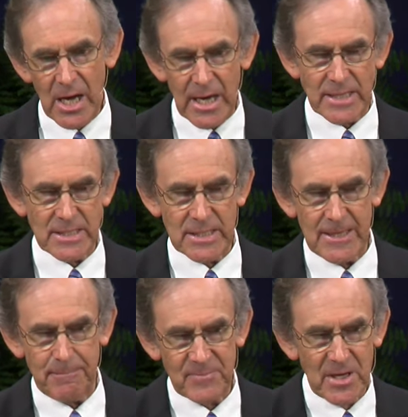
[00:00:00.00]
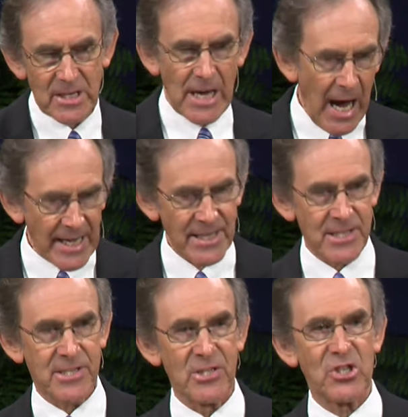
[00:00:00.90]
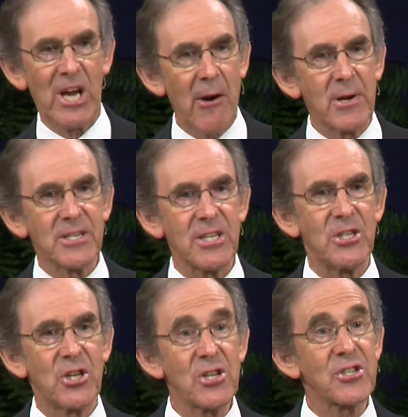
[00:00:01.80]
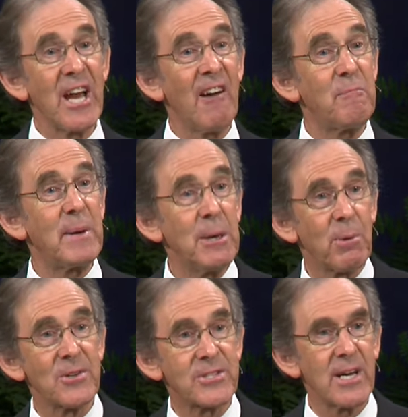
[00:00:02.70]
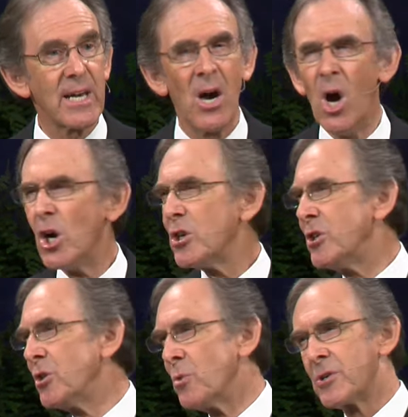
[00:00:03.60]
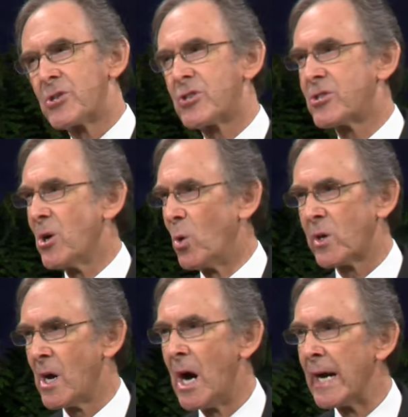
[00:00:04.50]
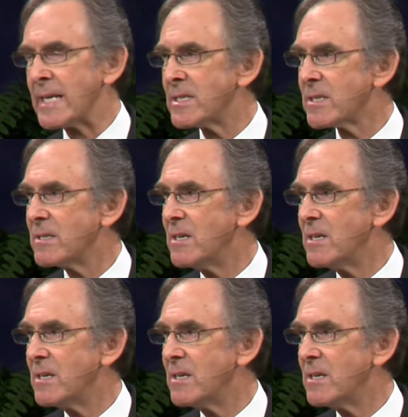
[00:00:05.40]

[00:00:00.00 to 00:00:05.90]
and kindness and charity just to have people say, you are so kind.